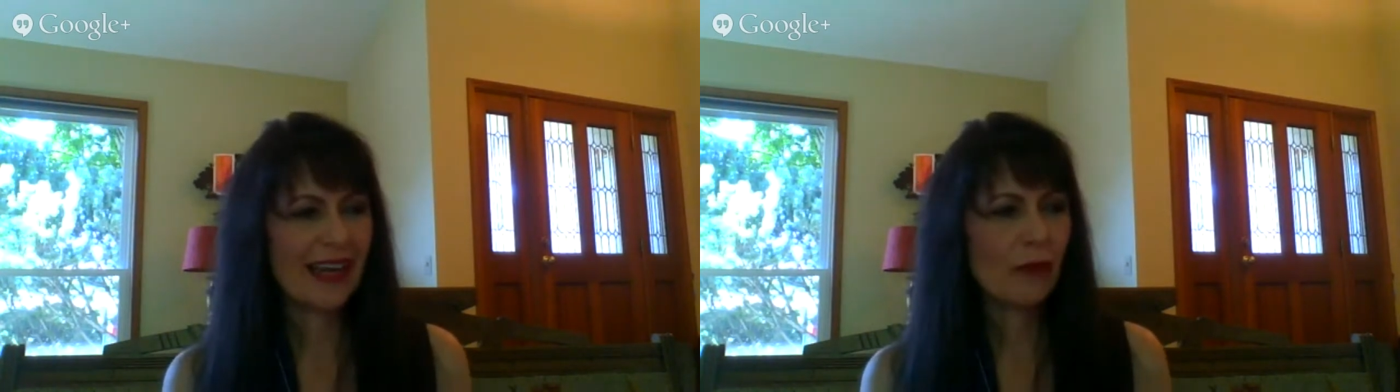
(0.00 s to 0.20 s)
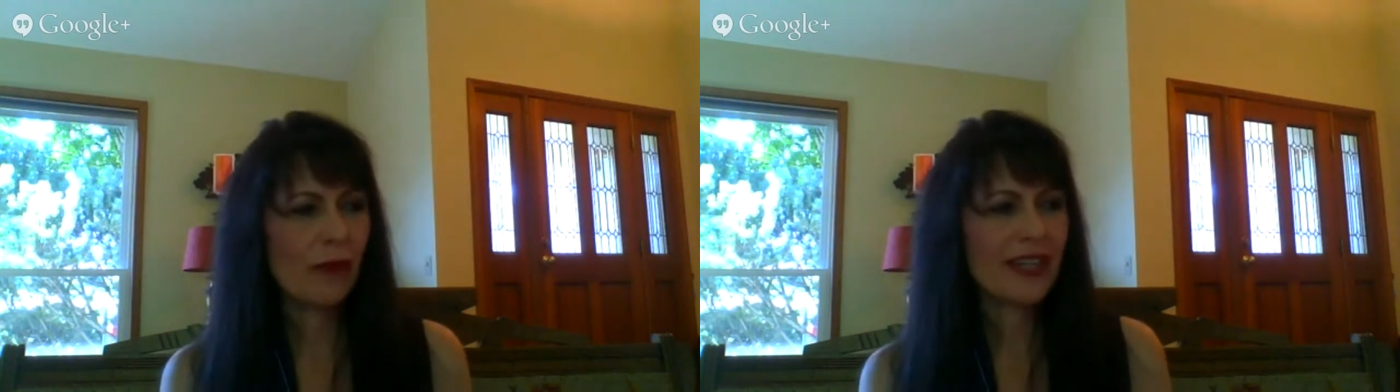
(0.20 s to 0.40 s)

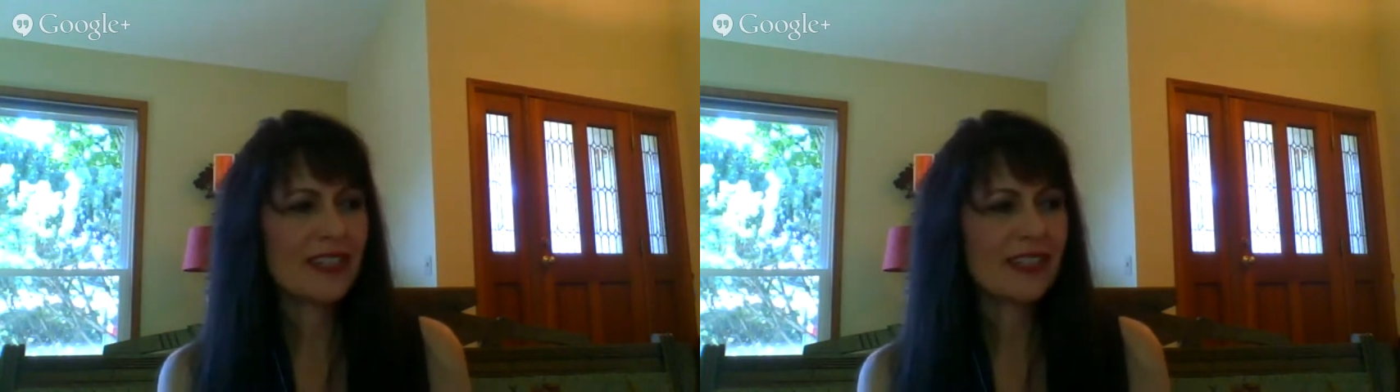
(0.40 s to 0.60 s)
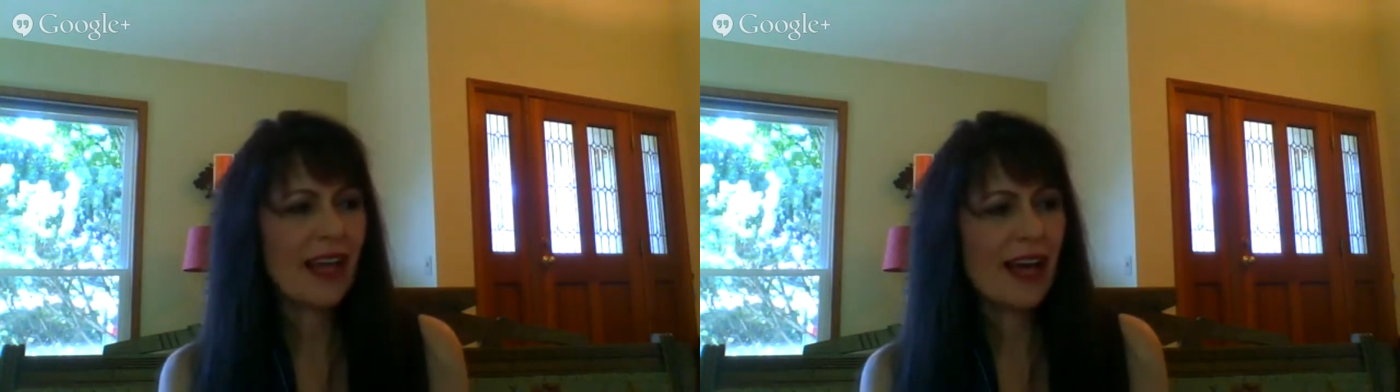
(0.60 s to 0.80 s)
I wanted
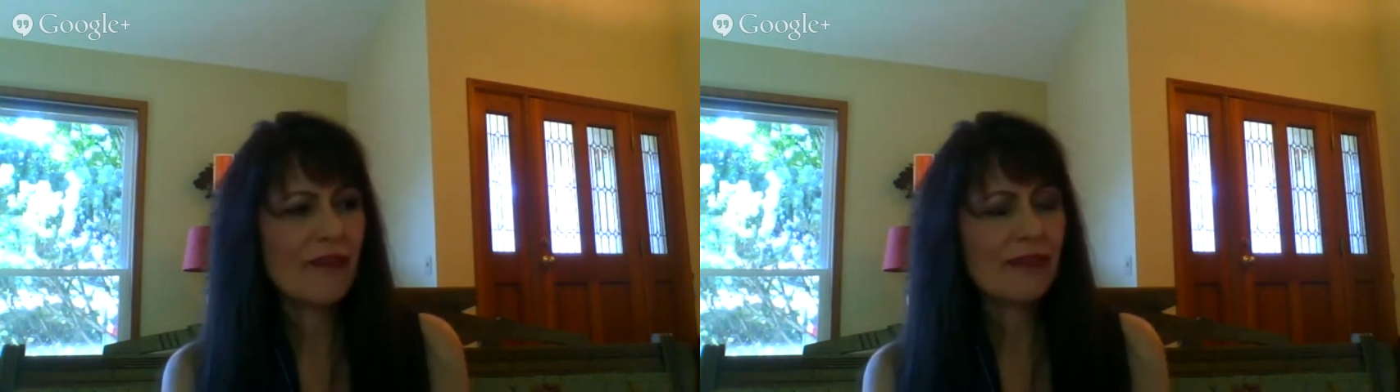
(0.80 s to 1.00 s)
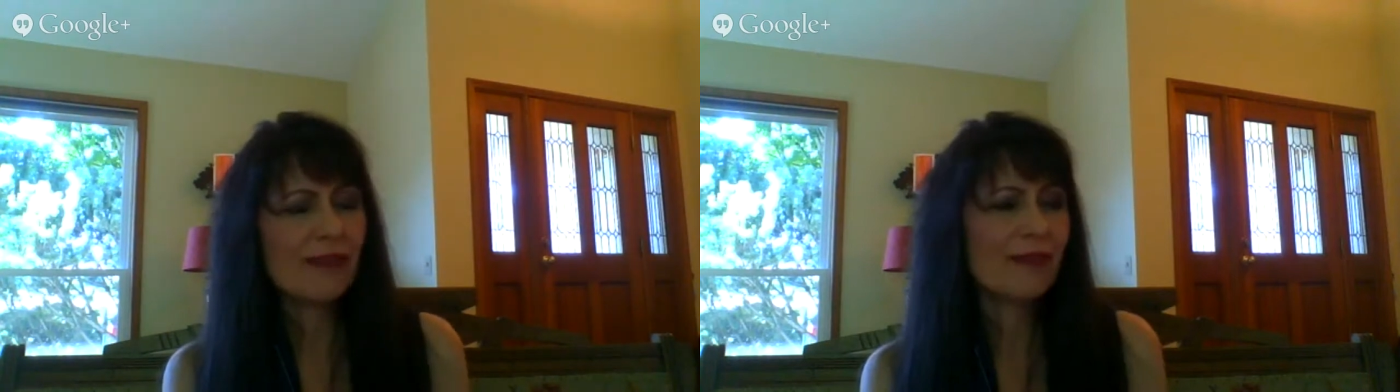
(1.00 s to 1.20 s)
to
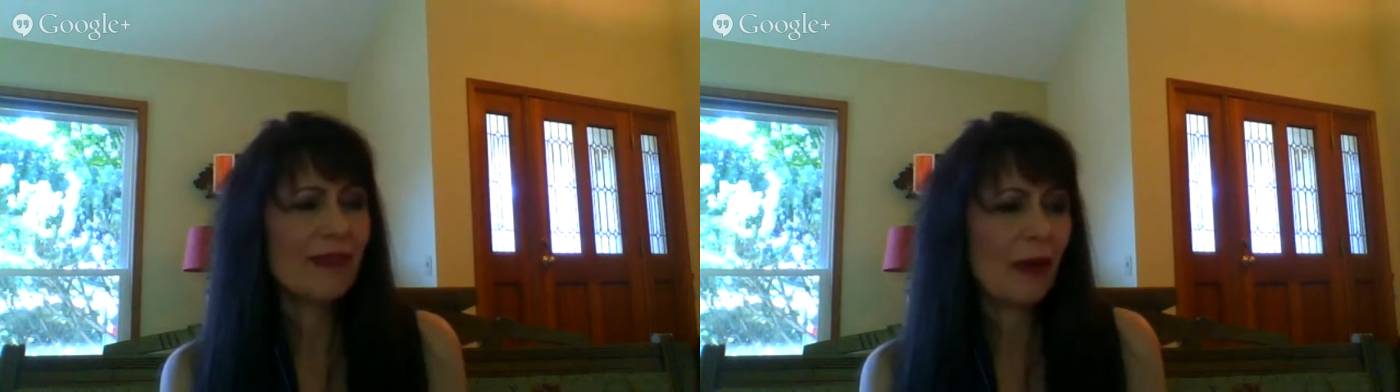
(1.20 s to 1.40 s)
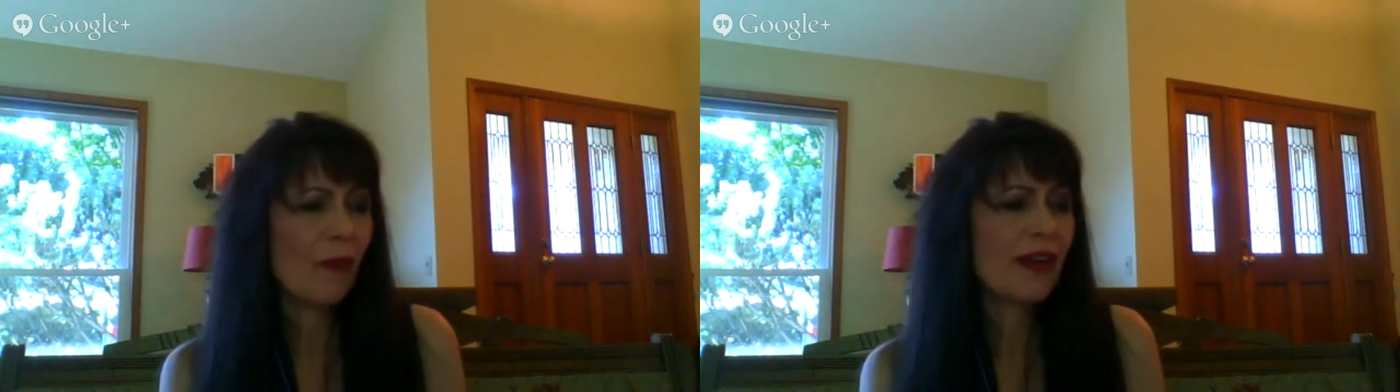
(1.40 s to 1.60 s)
love,
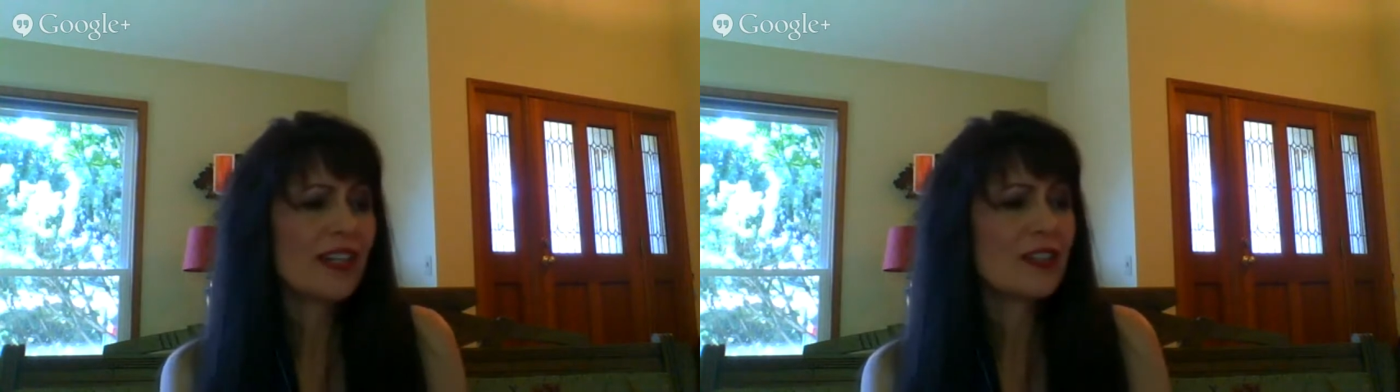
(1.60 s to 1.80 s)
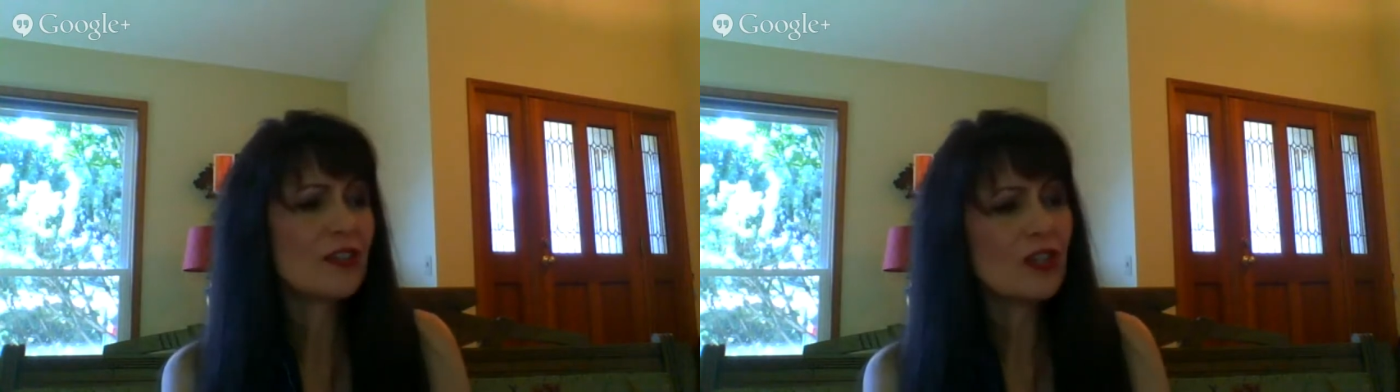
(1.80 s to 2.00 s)
I
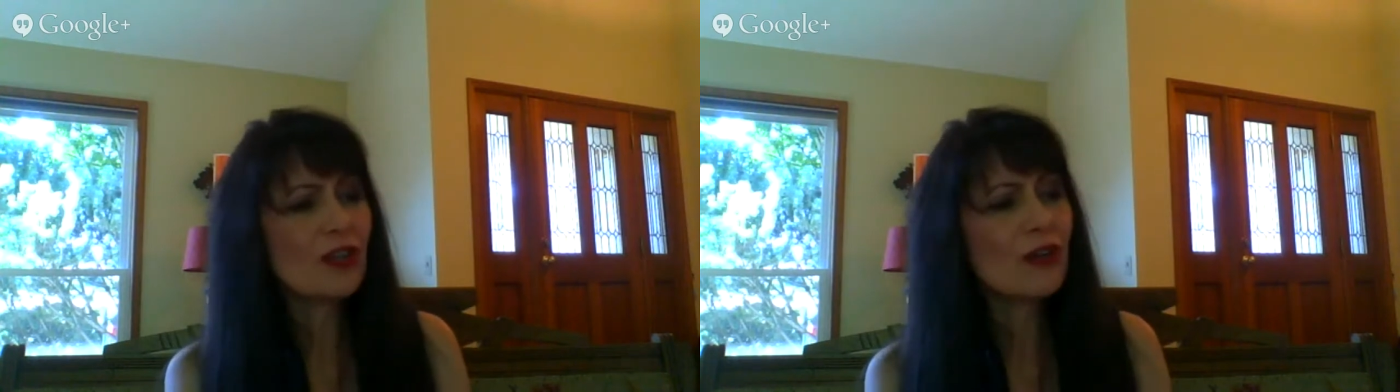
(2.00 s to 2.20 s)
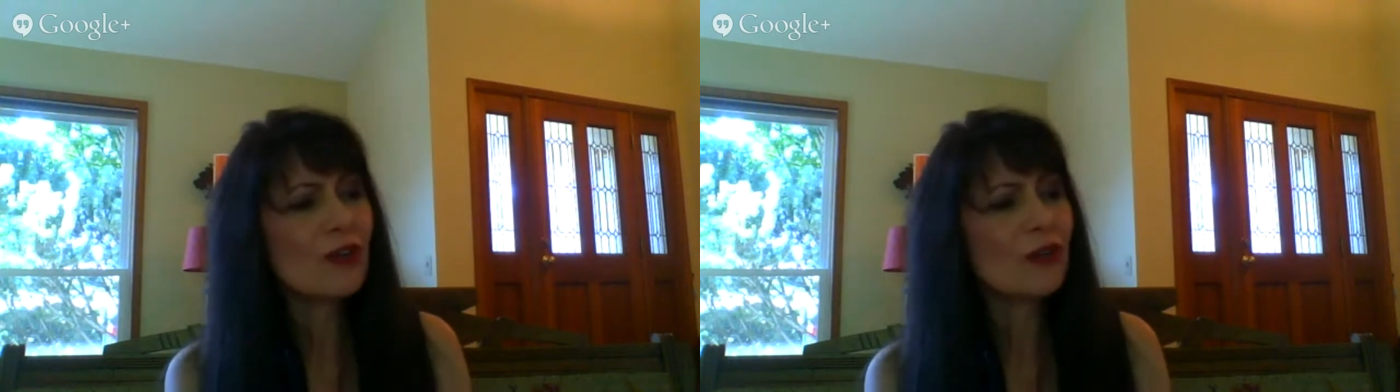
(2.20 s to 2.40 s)
wanted to
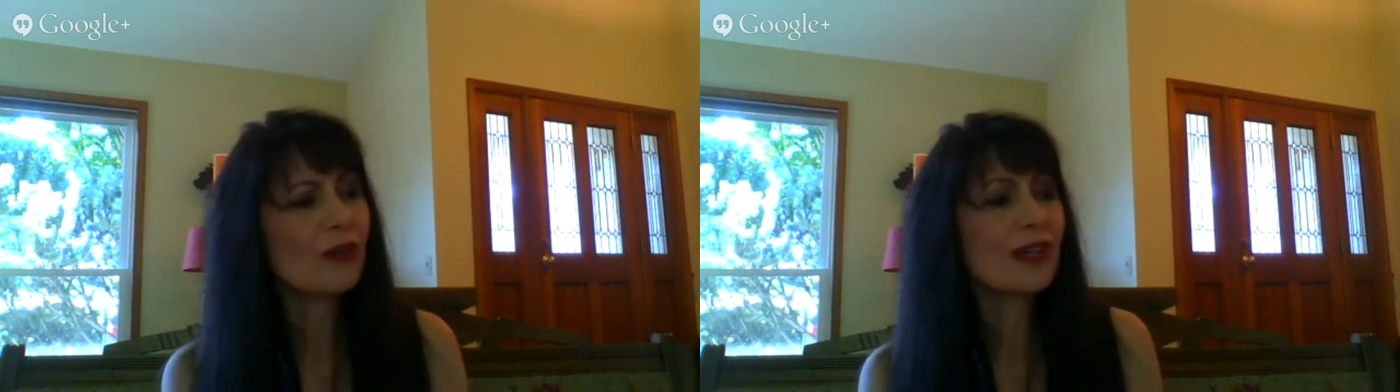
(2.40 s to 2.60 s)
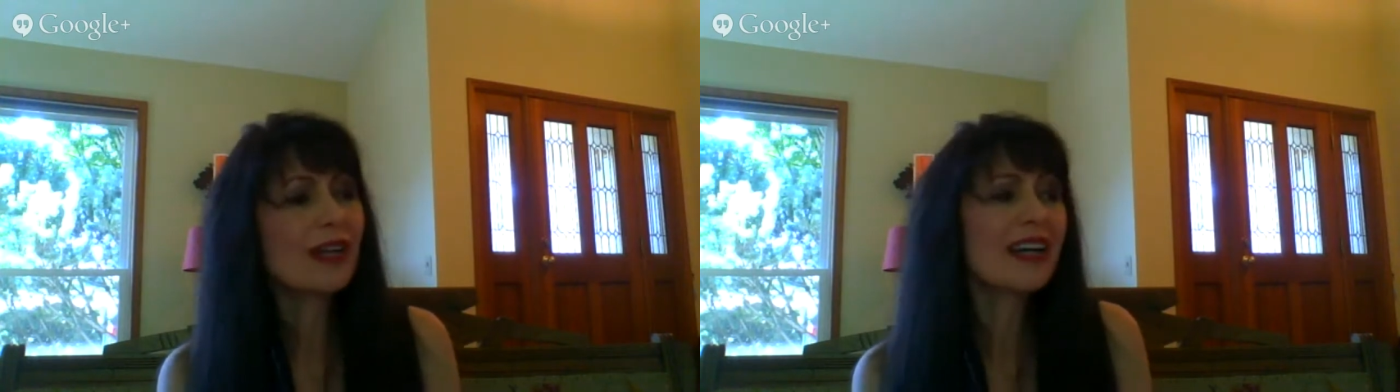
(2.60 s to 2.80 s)

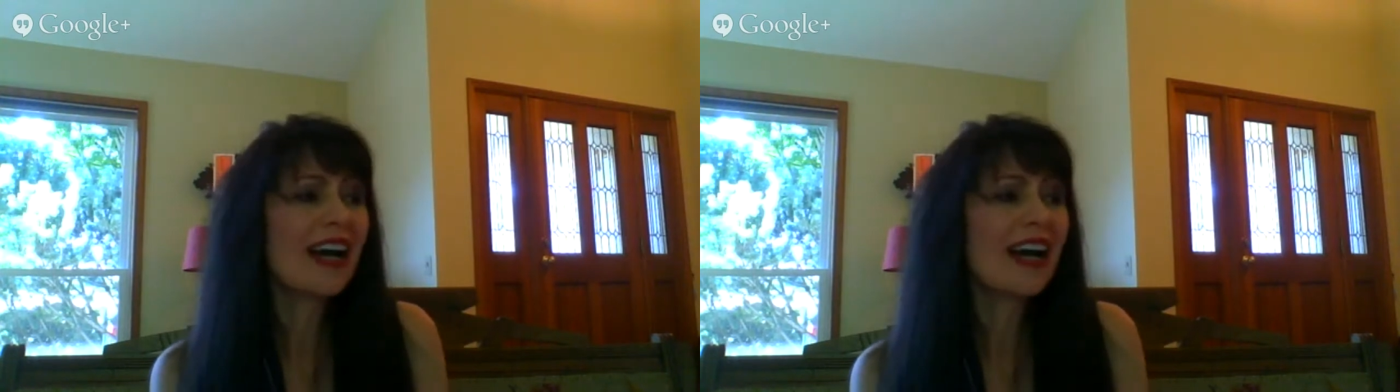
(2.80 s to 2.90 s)
do,